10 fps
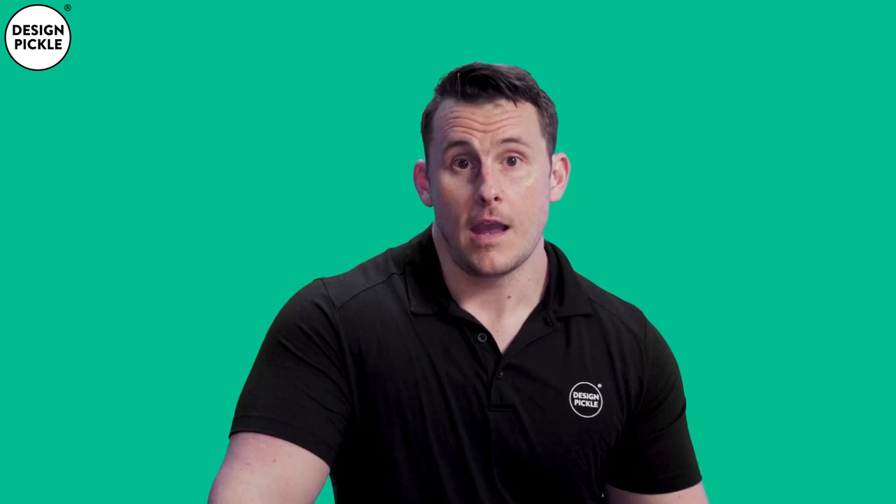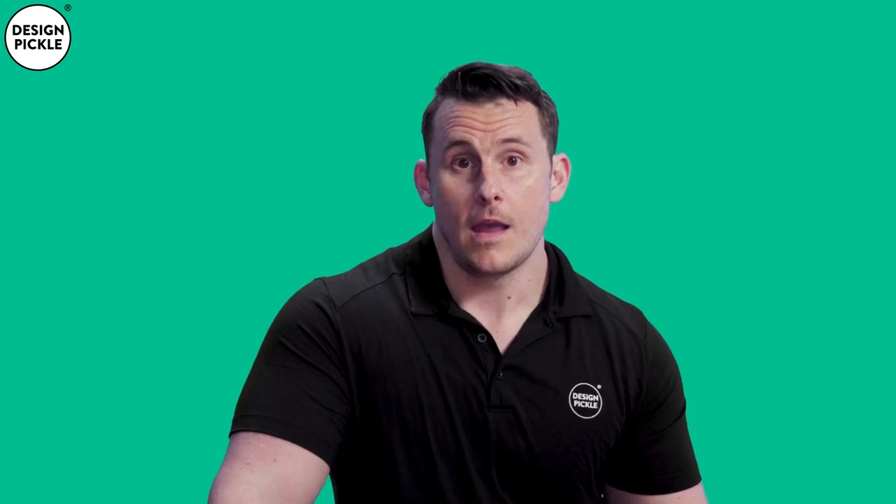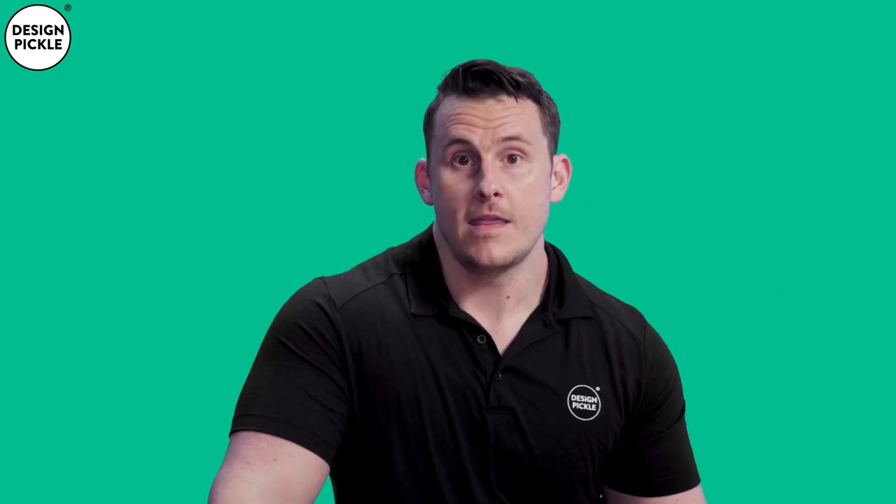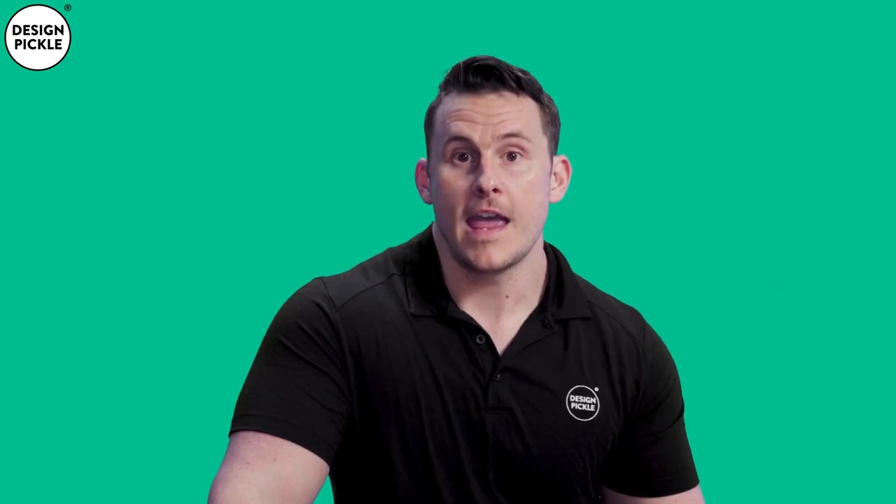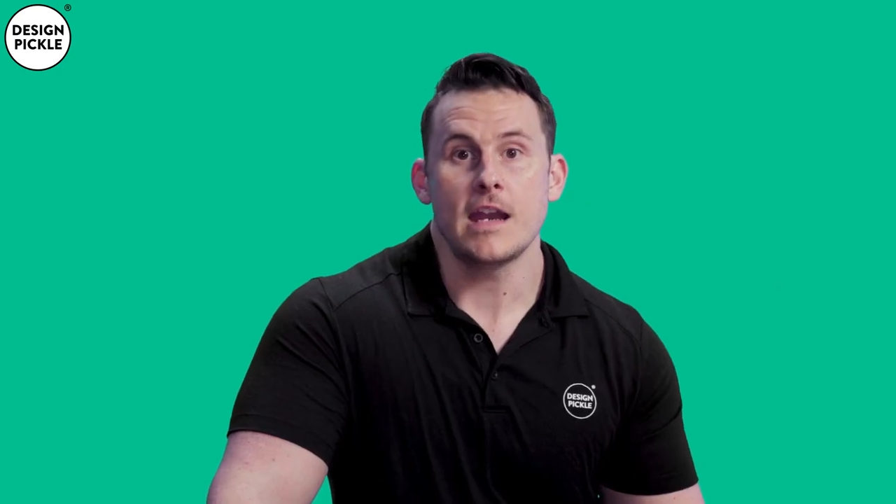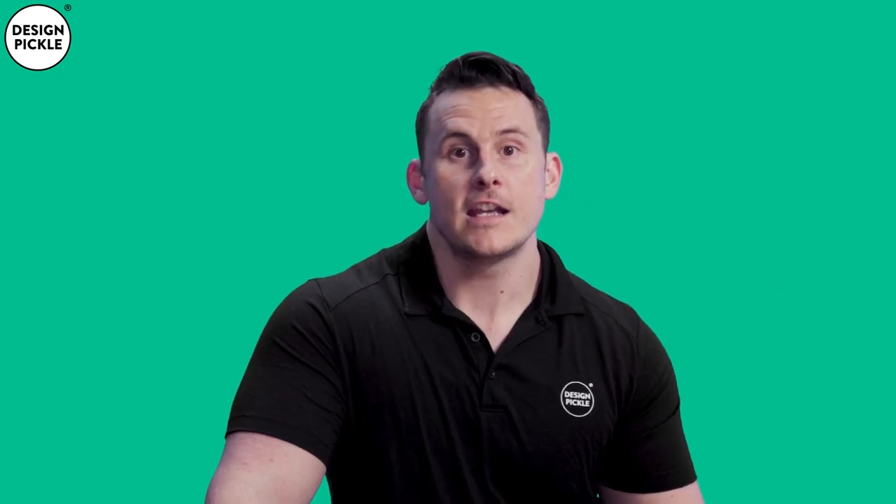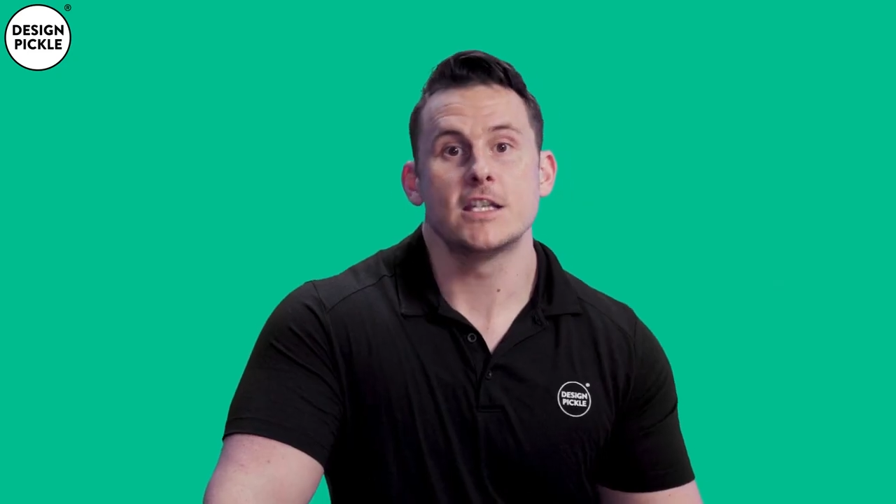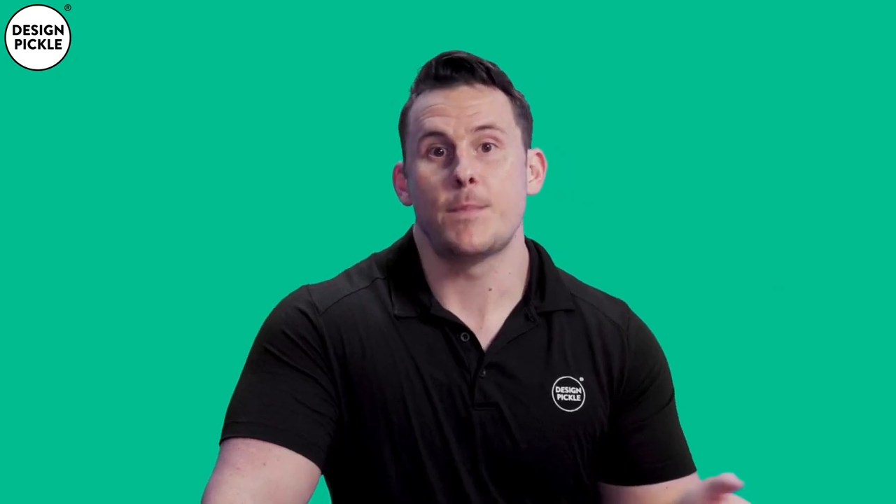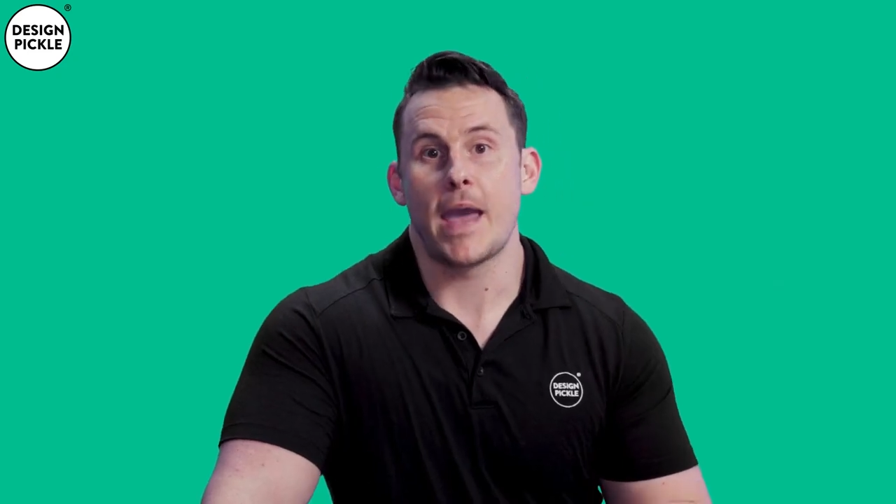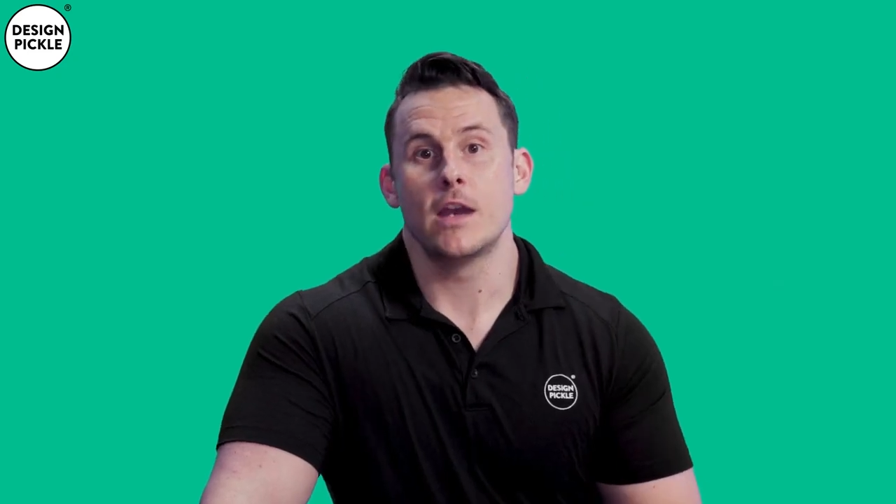and then
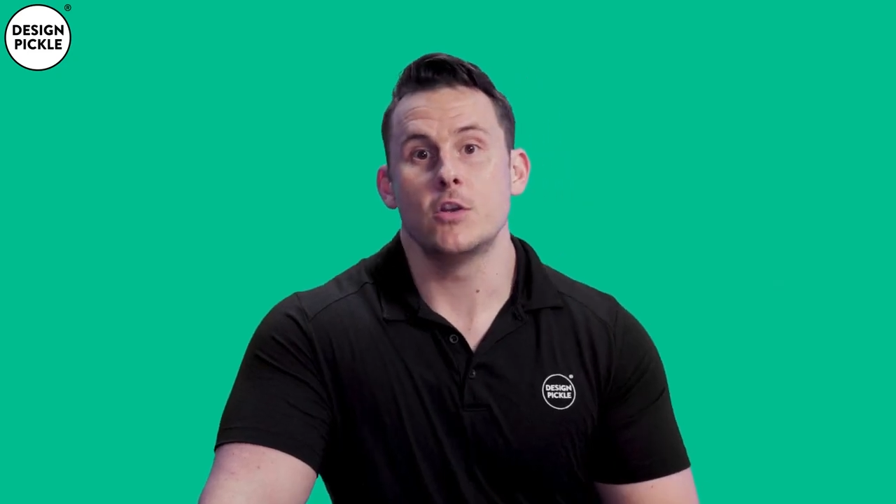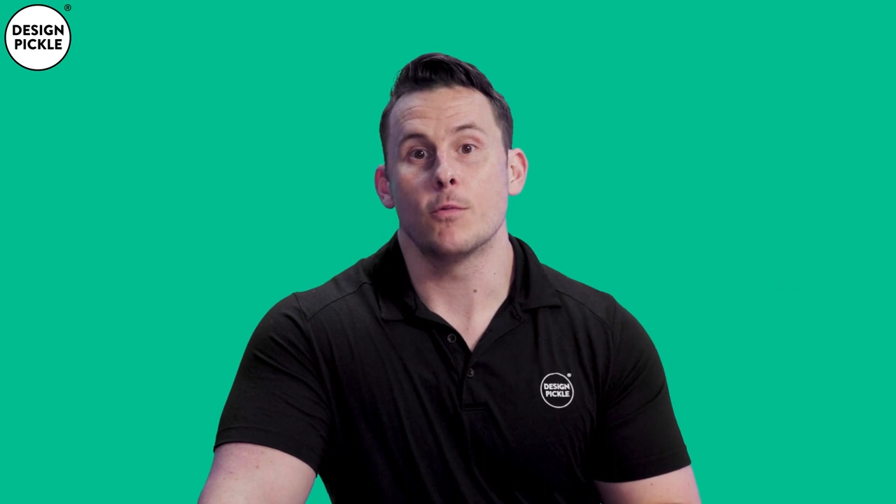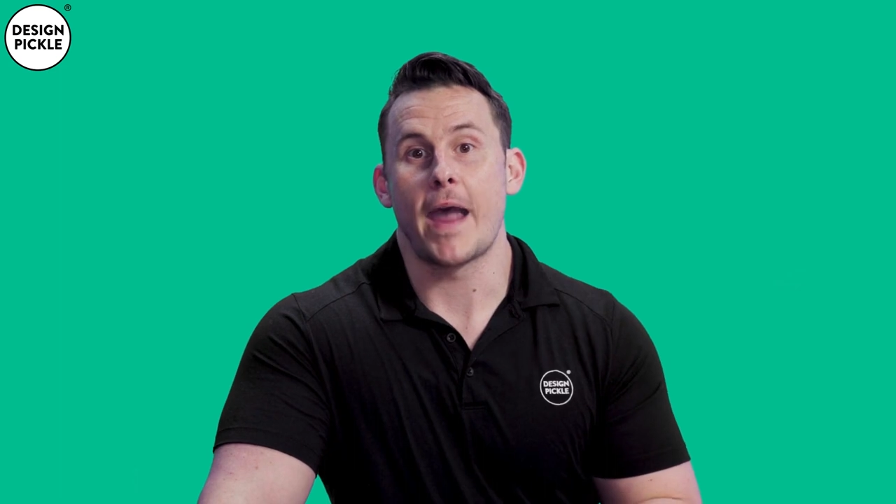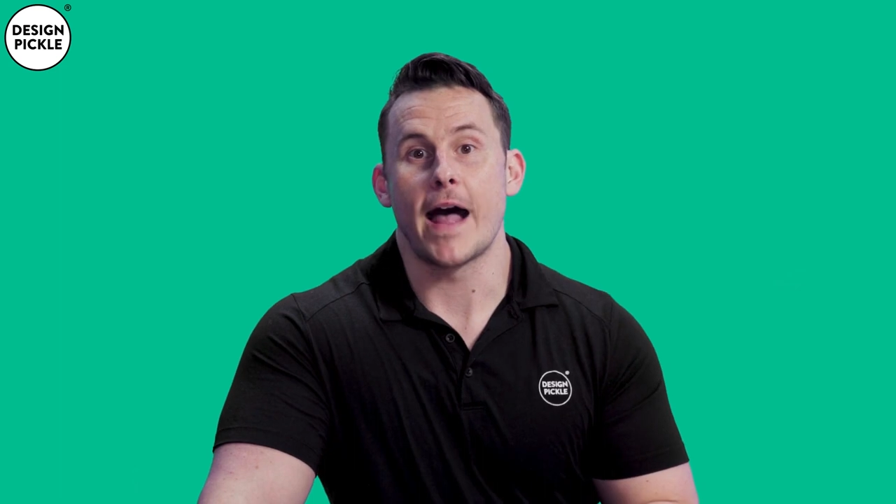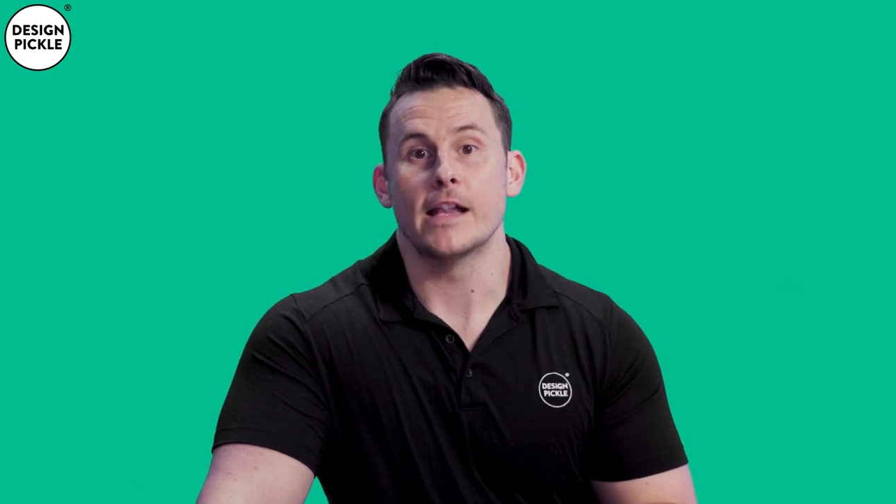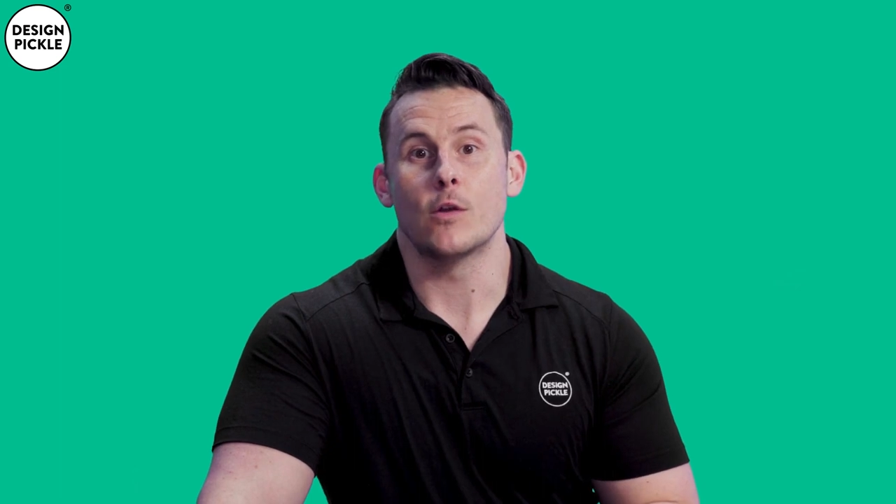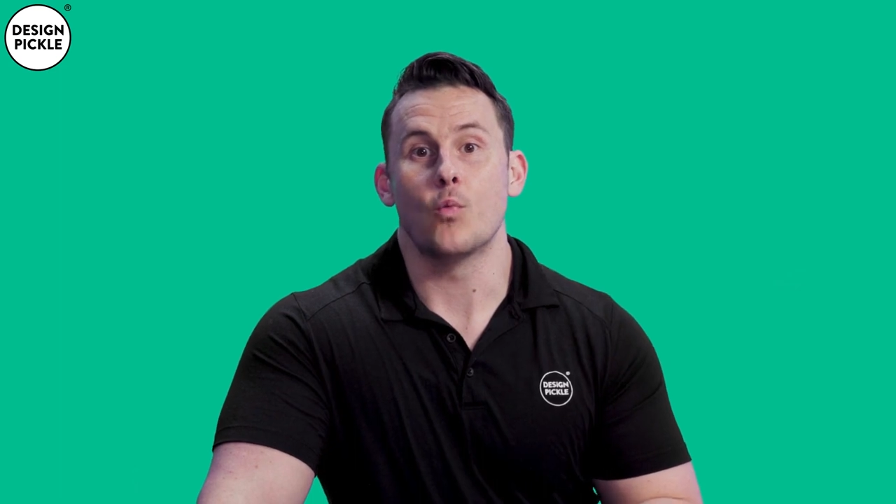expand your palette